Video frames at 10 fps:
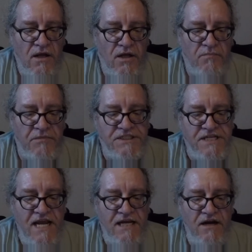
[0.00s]
Ms.
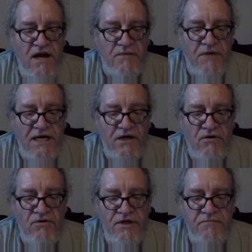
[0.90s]
Nadon, by your
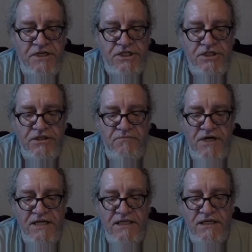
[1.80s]
own admission and
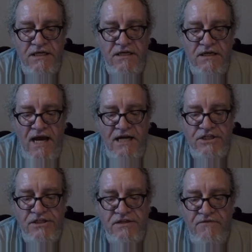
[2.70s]
by the
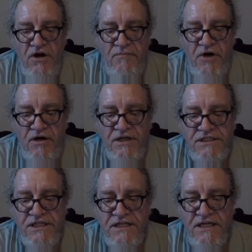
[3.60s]
actions of all parties
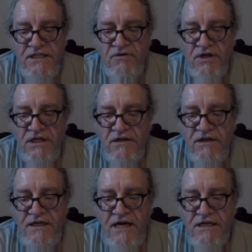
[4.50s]
to date, you are clearly
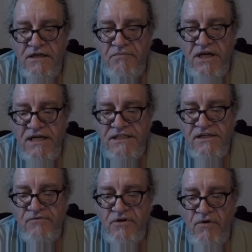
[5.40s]
not in compliance as
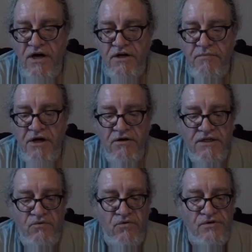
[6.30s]
required. Apparently,
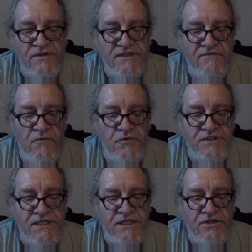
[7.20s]
rules of civil
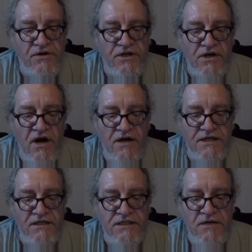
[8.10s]
procedure and your
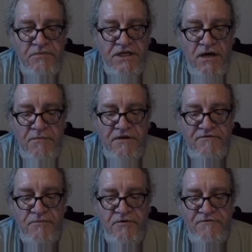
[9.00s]
conduct unbecoming of
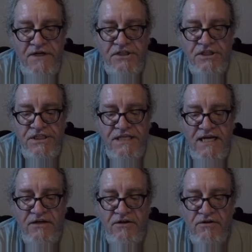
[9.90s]
your profession's
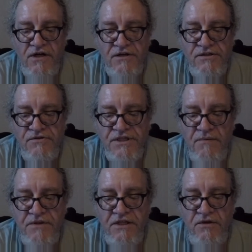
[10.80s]
standard are also
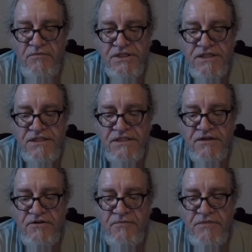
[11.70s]
something you must consider
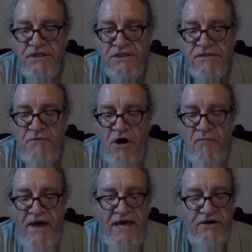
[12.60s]
to be a small
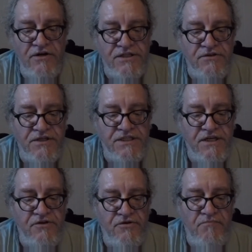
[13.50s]
matter as you
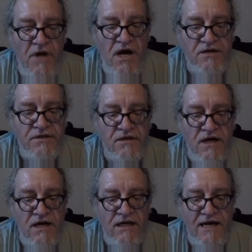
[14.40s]
continue to mock the
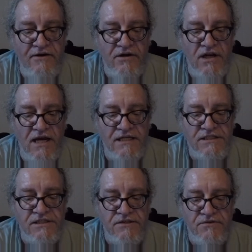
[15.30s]
law and allow your clients
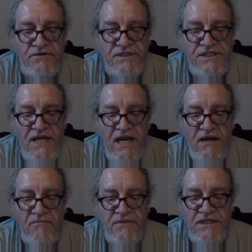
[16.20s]
to do the
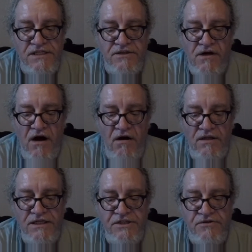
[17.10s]
same. These are all
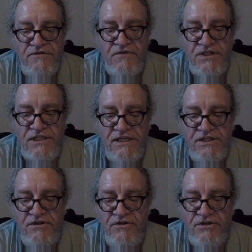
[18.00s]
issues for the
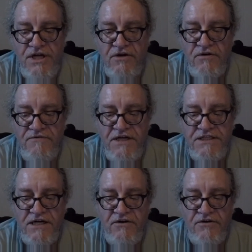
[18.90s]
Solicitor General of
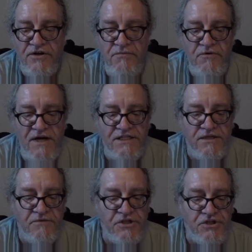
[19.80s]
Ontario, Human Rights
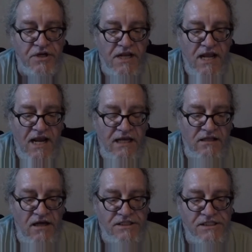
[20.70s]
Commission, and
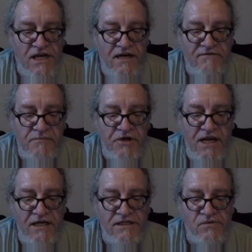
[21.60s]
Law Society of Upper
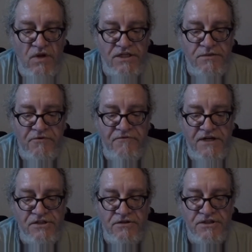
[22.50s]
Canada, as well as your
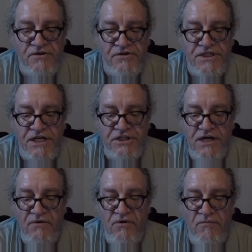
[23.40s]
professional association.
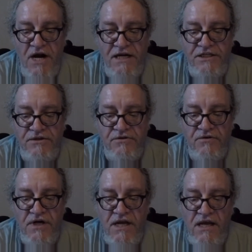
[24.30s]
I will remind you
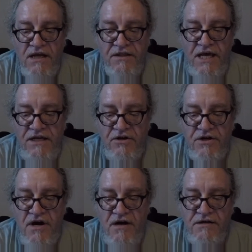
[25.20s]
that your
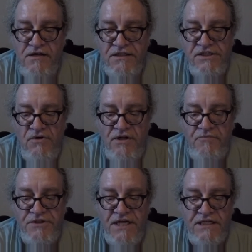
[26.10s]
conduct is only
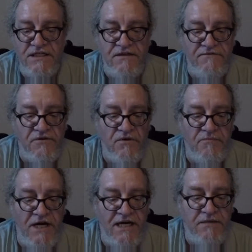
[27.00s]
protected if you
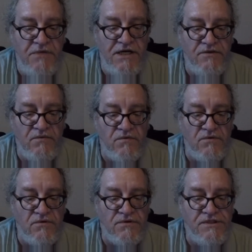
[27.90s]
abide by the
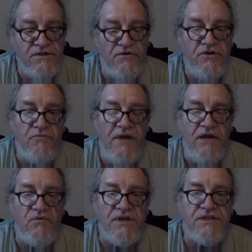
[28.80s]
rules, so you may
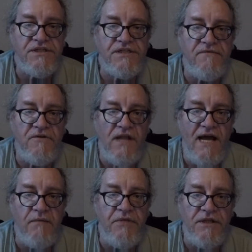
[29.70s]
risk civil
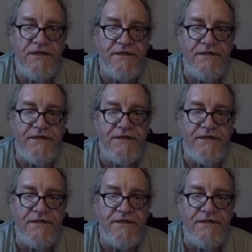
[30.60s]
liability.